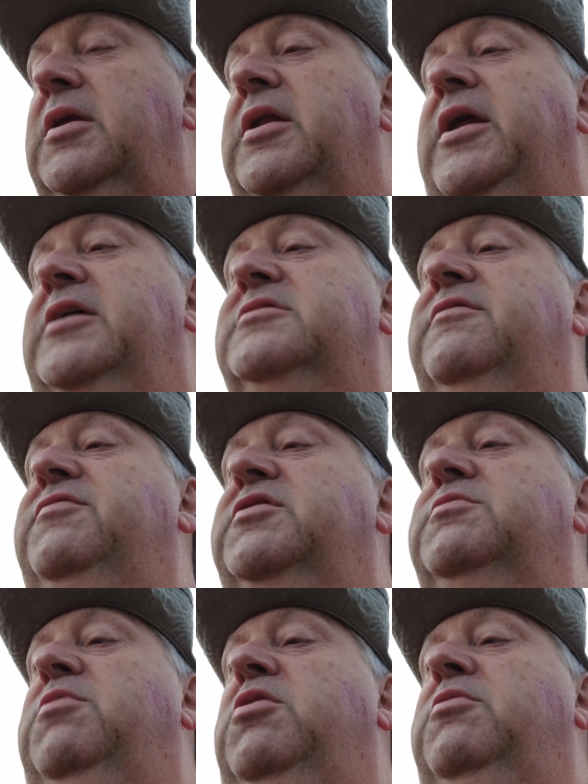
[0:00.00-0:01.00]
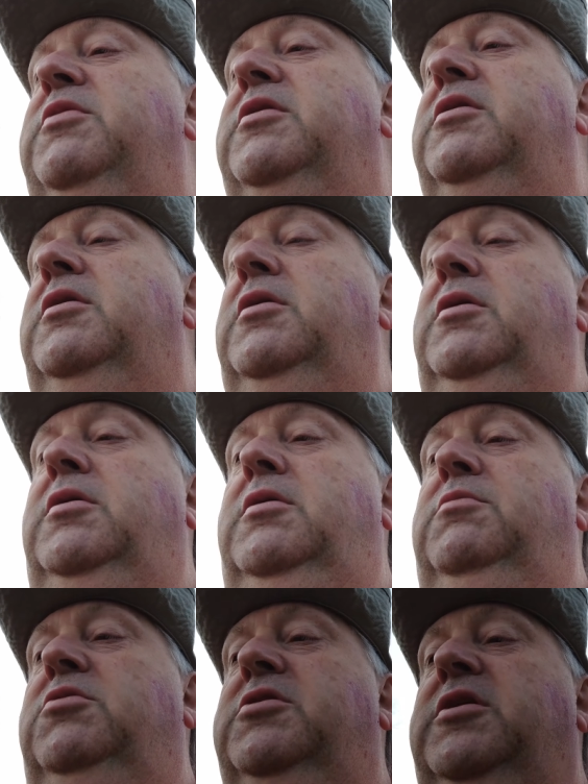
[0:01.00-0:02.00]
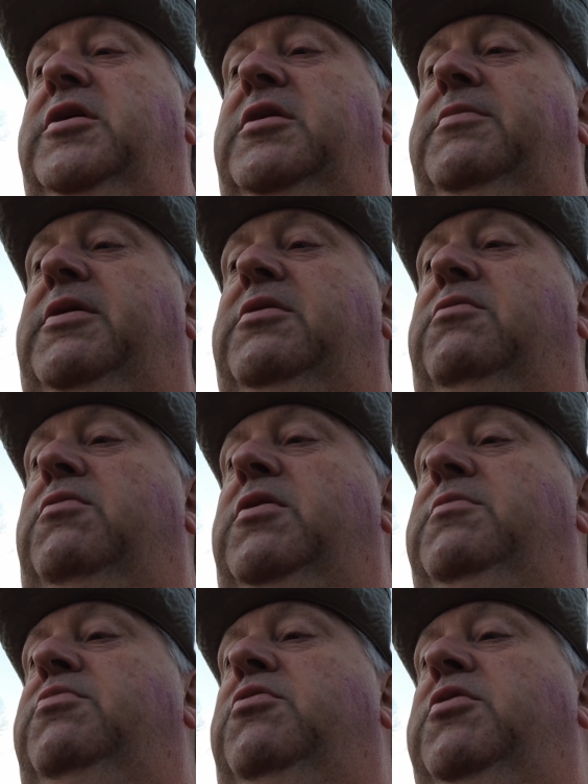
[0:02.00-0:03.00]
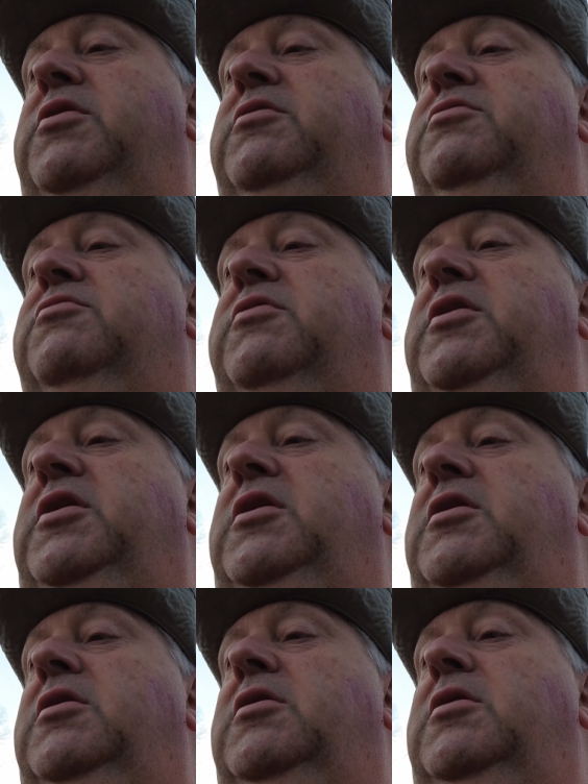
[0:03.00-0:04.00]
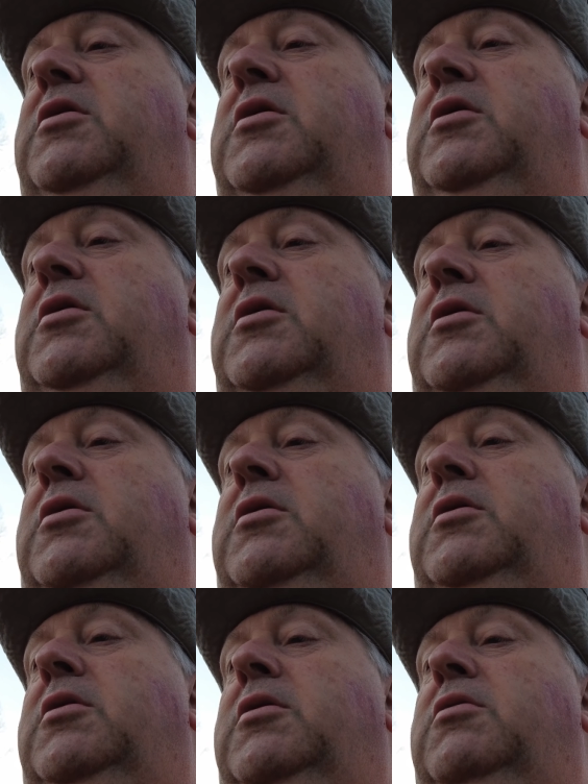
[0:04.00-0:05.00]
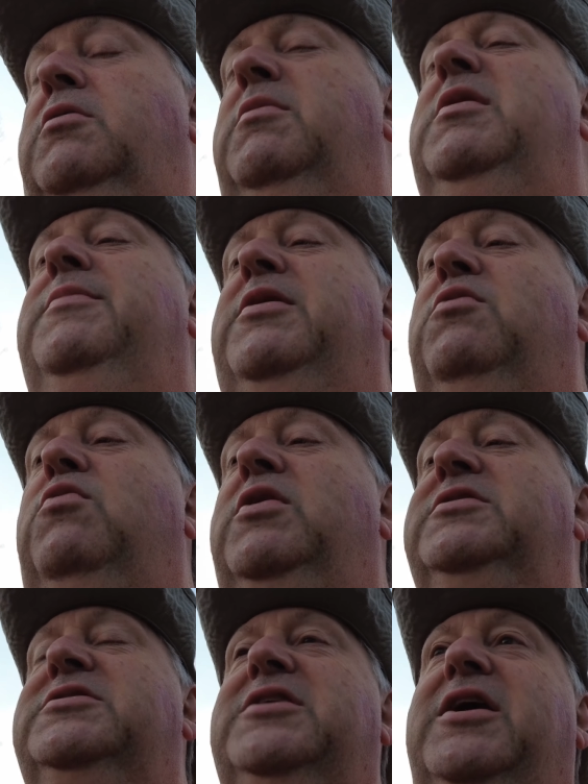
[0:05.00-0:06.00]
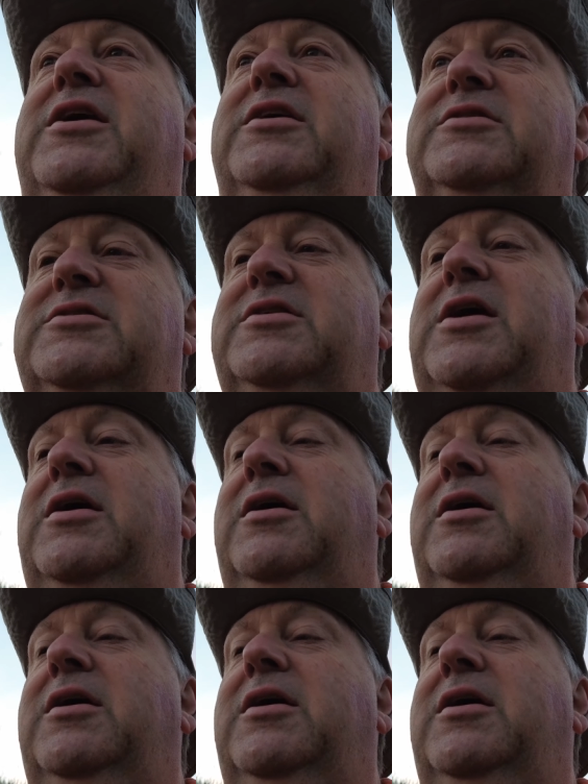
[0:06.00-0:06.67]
and as of this moment, I'm looking at about a 1.3, about a 1 second